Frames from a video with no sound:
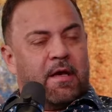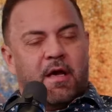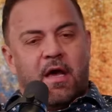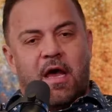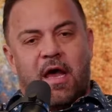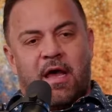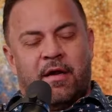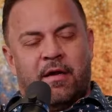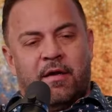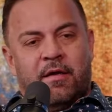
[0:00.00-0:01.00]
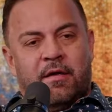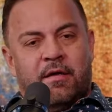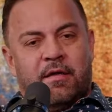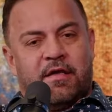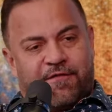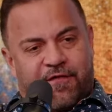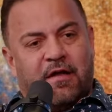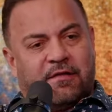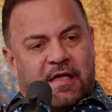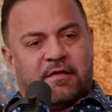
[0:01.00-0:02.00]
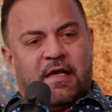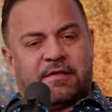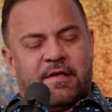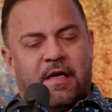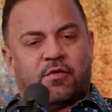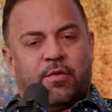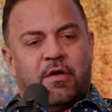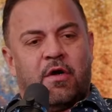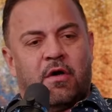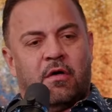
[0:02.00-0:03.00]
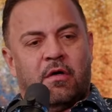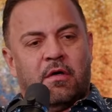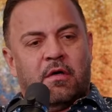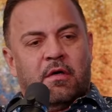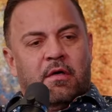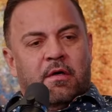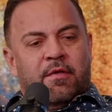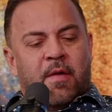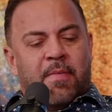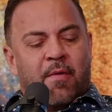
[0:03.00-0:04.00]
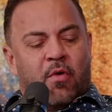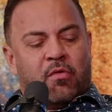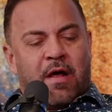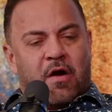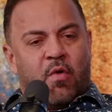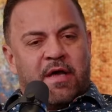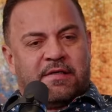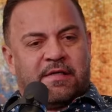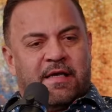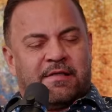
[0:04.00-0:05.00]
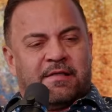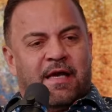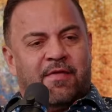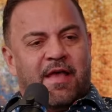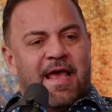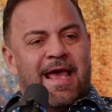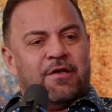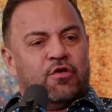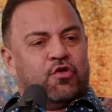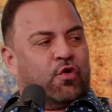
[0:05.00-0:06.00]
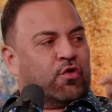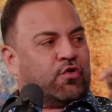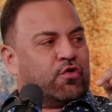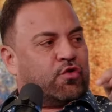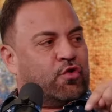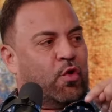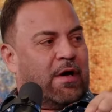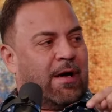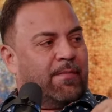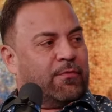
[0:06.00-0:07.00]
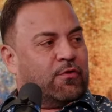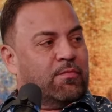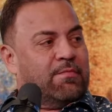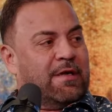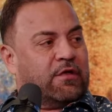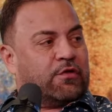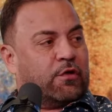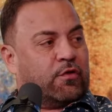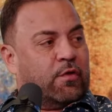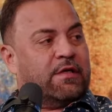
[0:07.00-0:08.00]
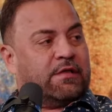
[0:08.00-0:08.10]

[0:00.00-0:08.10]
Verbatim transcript: and he failed that testing, as we know, the Bible right away says that angels showed up to minister to his